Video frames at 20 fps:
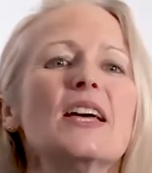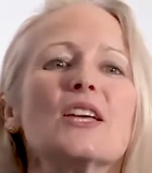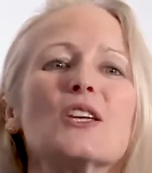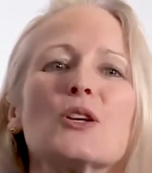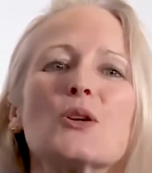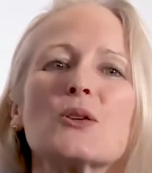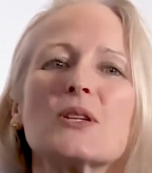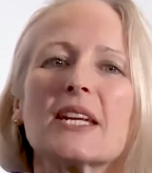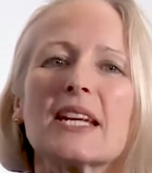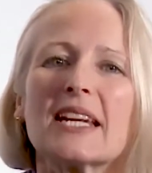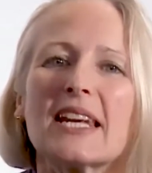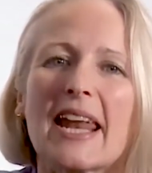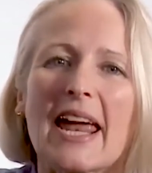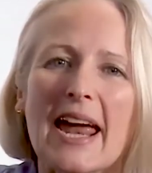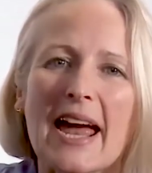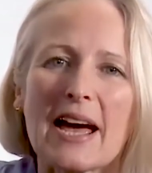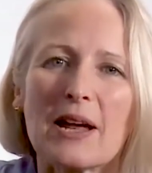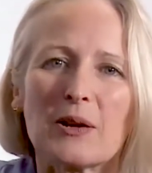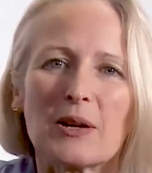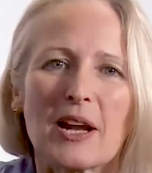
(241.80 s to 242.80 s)
Using
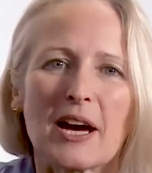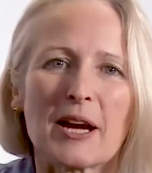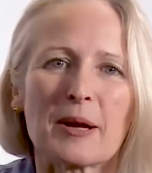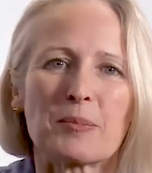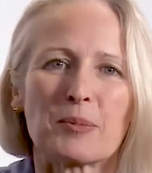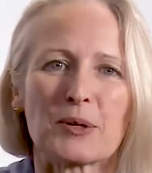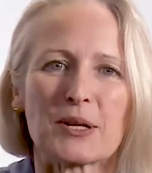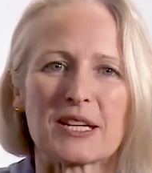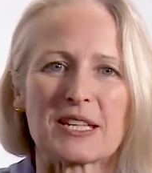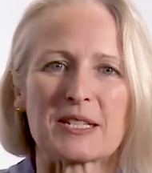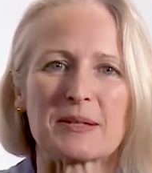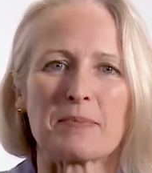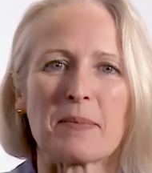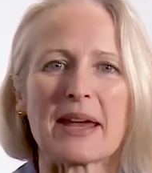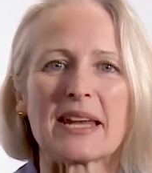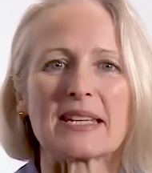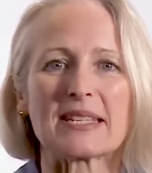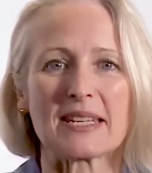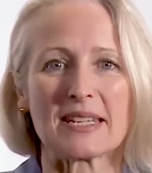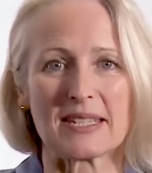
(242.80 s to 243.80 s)
layout libraries
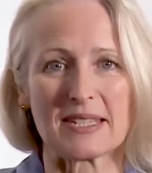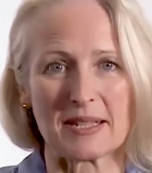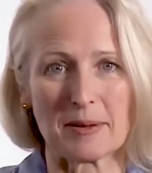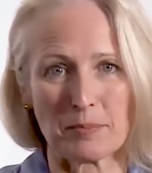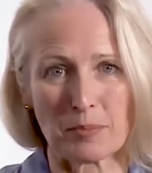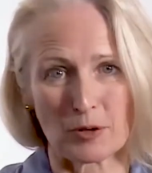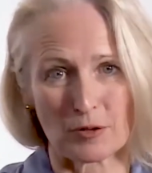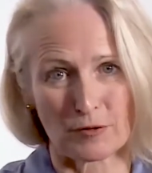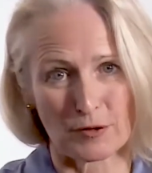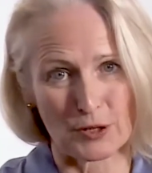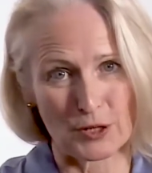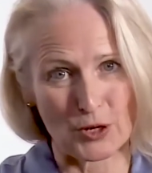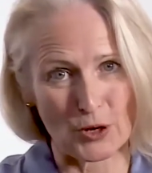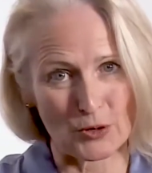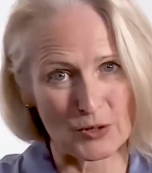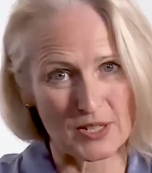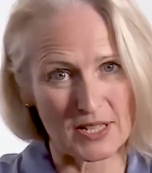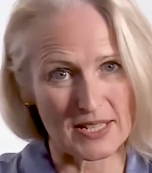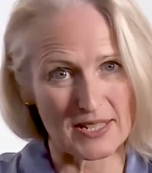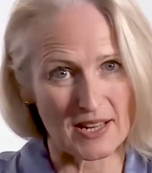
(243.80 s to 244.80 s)
makes it simple for
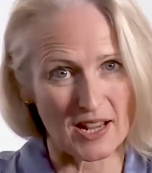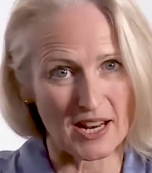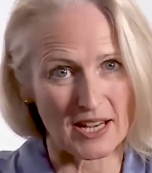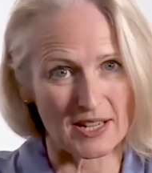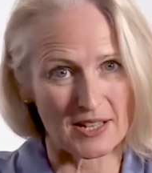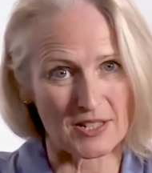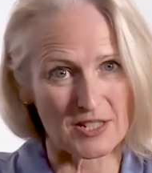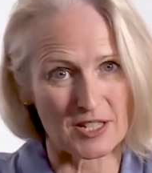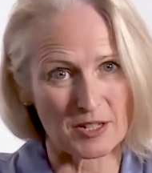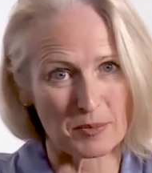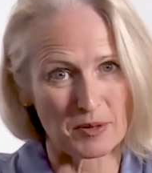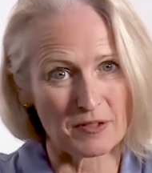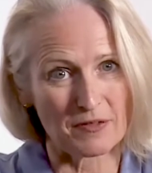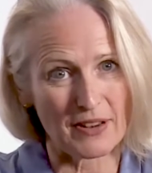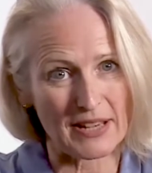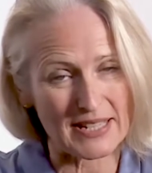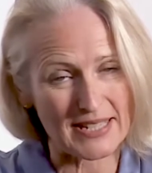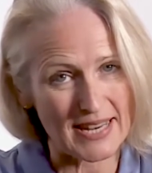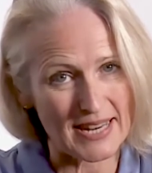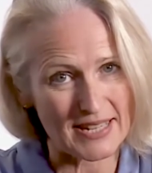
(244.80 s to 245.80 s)
non-designers to be
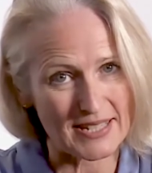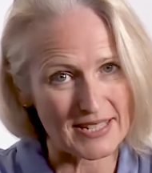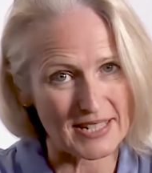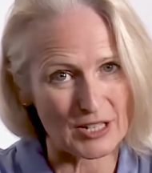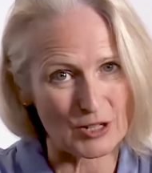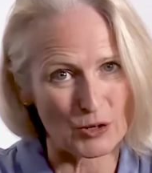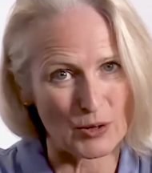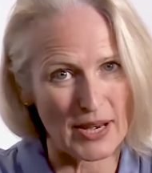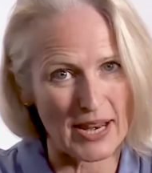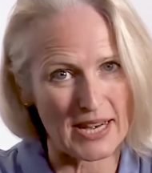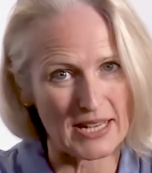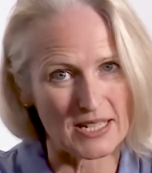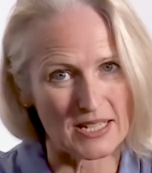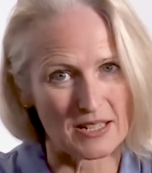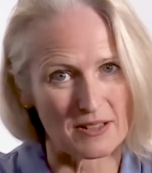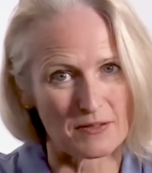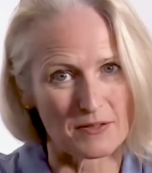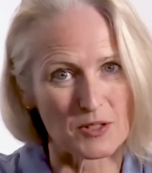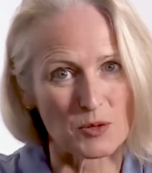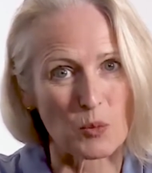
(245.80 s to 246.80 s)
fantastic
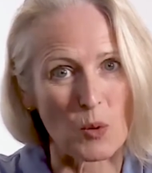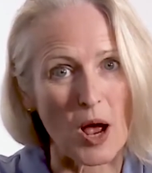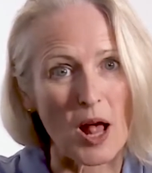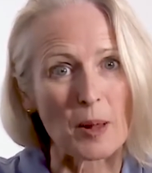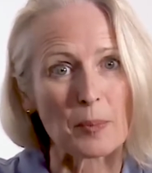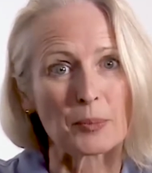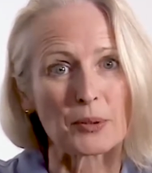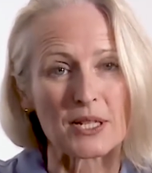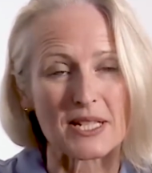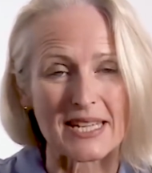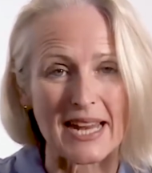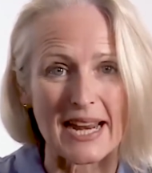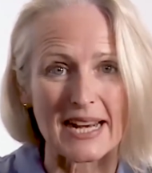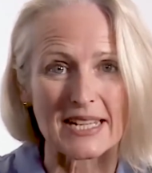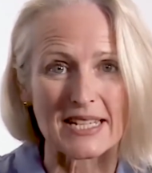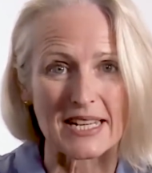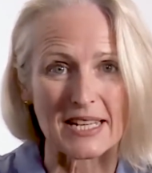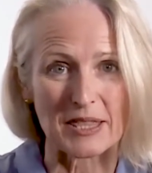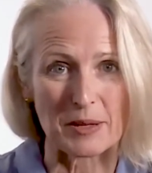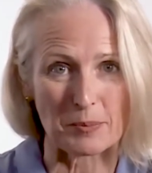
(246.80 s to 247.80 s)
creatives while
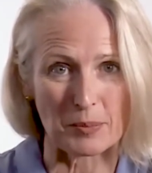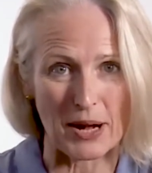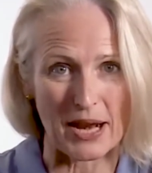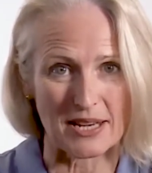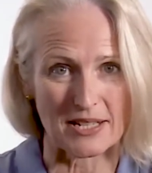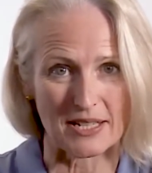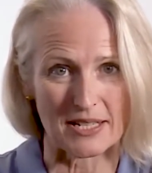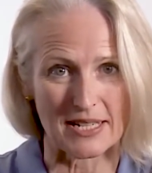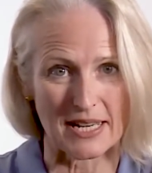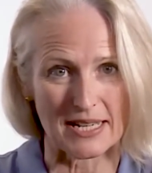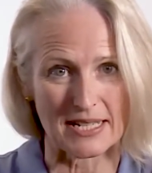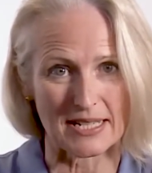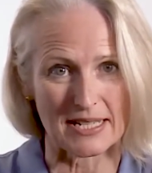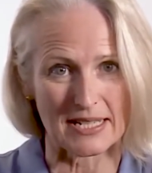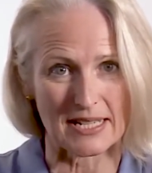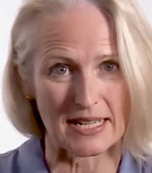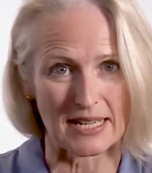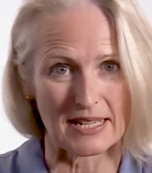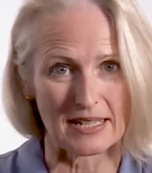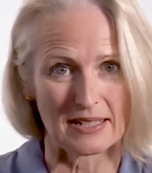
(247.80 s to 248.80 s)
protecting the brand
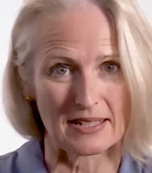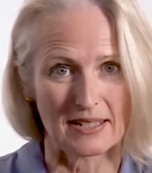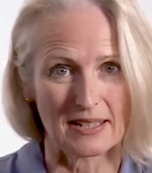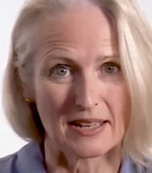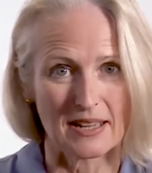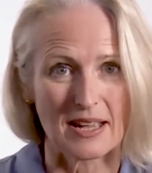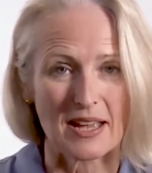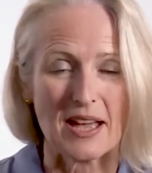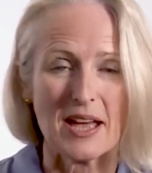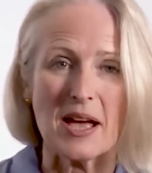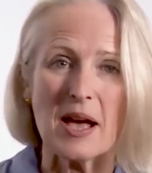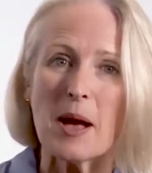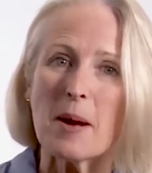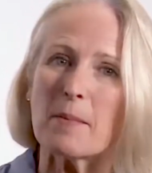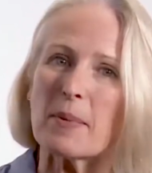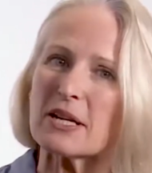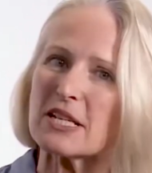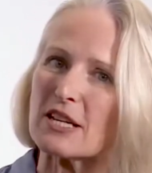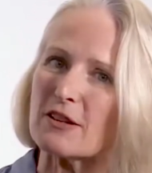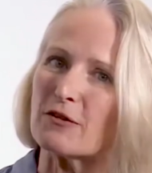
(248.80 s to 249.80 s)
identity.
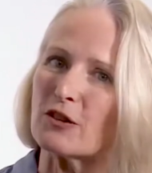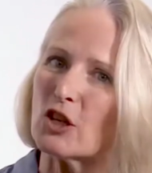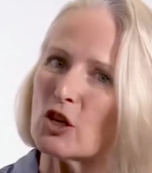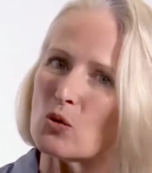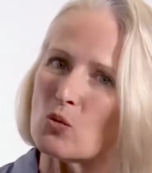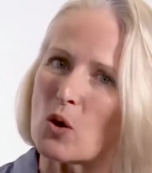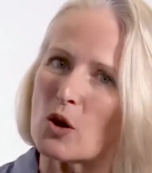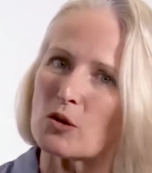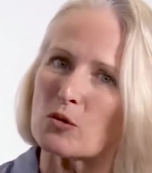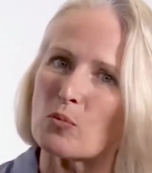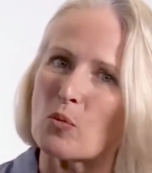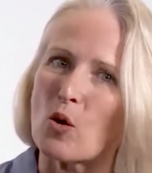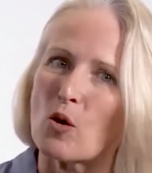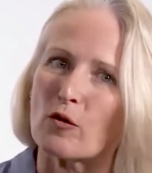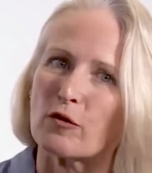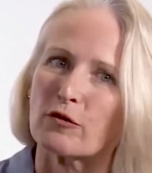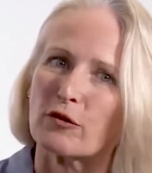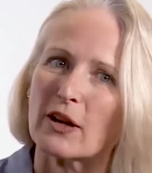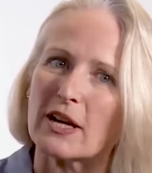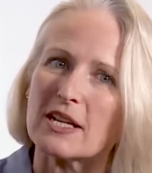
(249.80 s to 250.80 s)
But if you want more
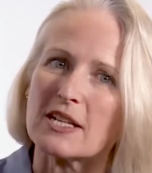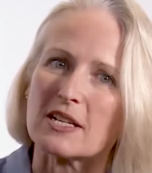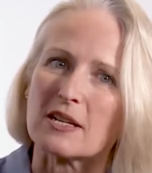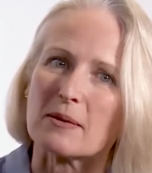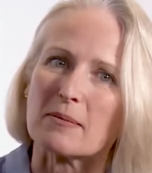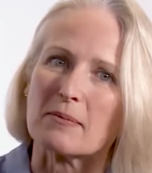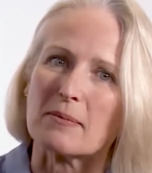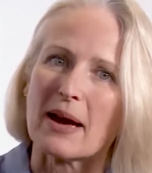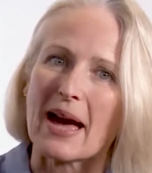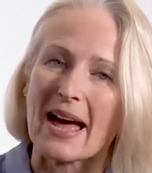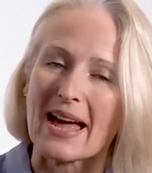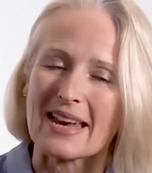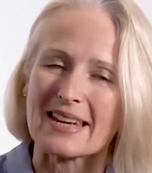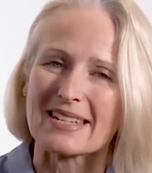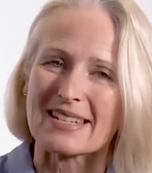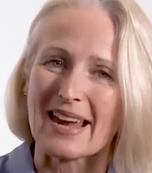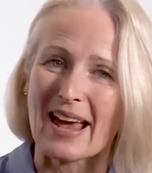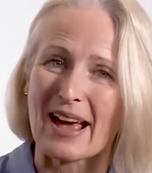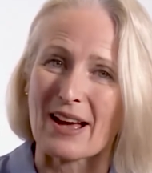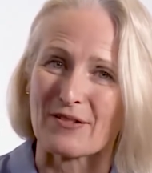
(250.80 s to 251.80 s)
freedom
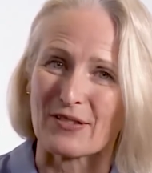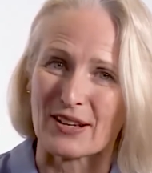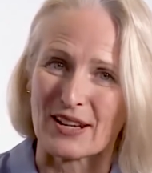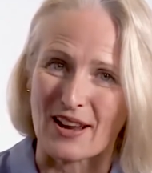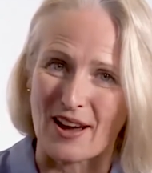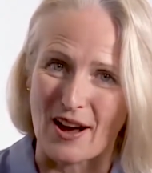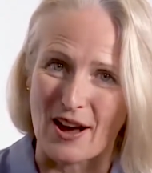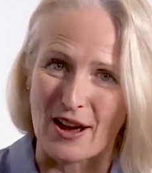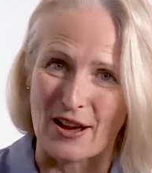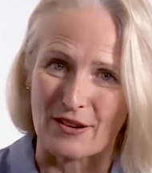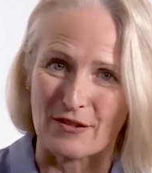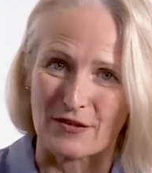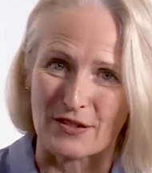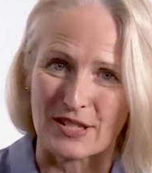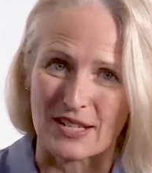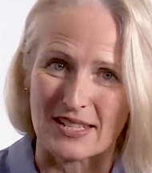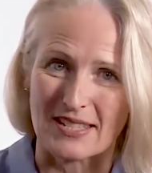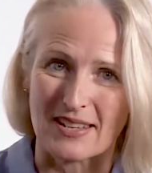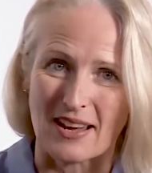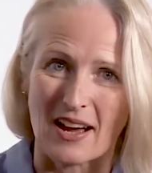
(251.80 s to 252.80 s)
and have an eye for
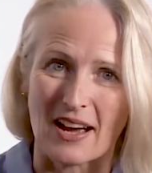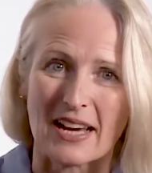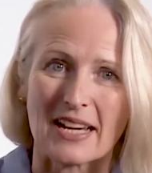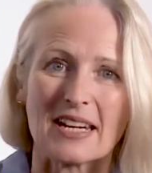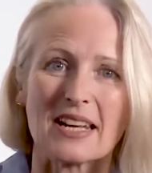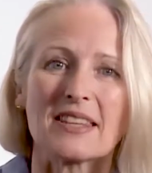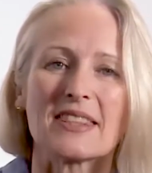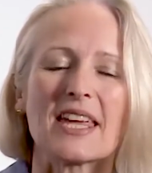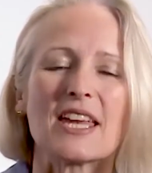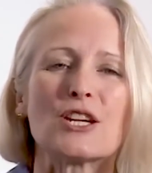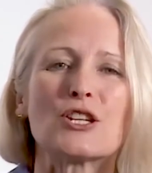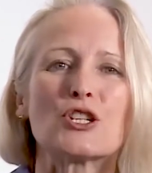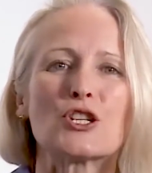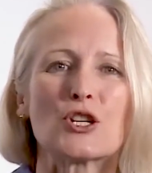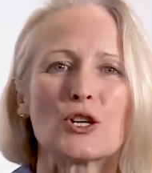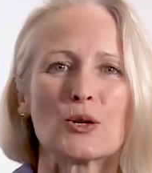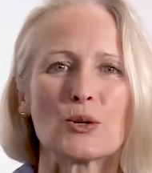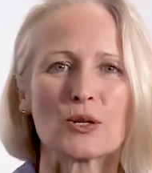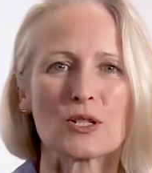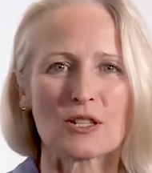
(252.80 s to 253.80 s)
design, then
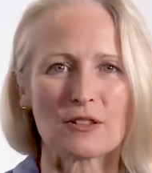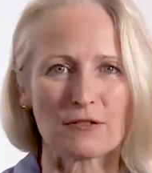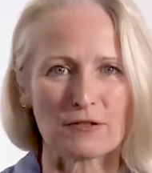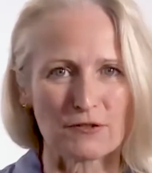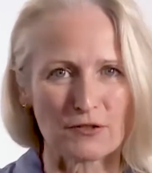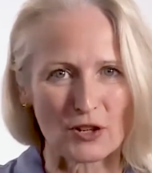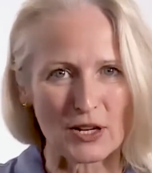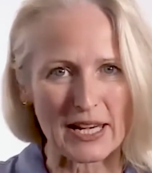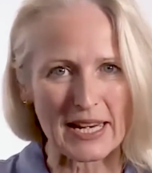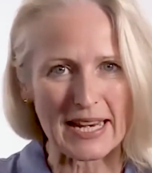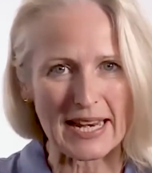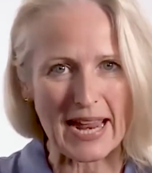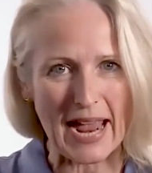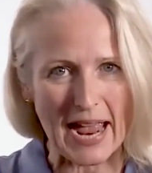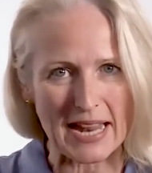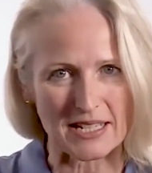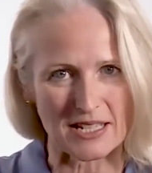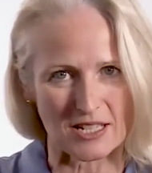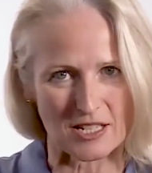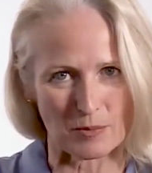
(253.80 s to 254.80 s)
choose the fully
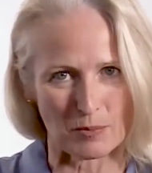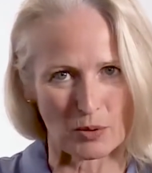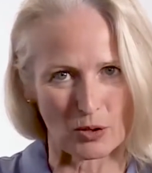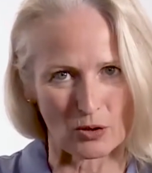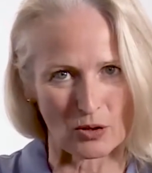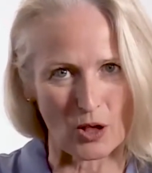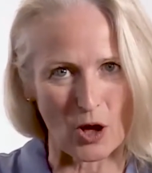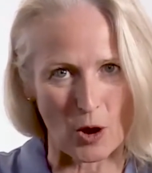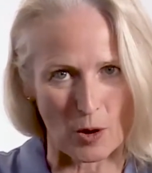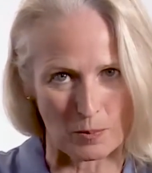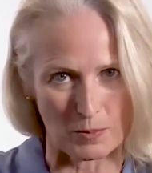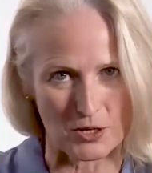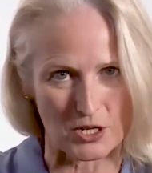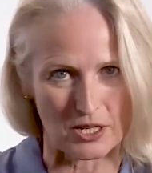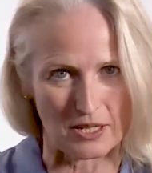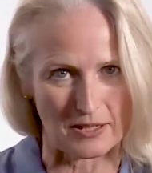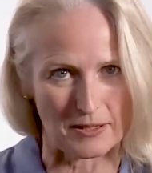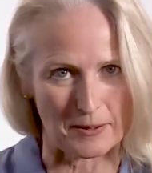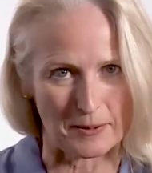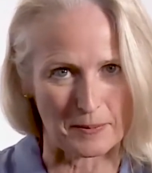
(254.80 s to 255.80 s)
editable
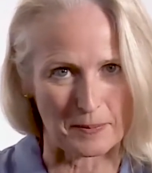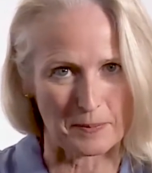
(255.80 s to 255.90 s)
option.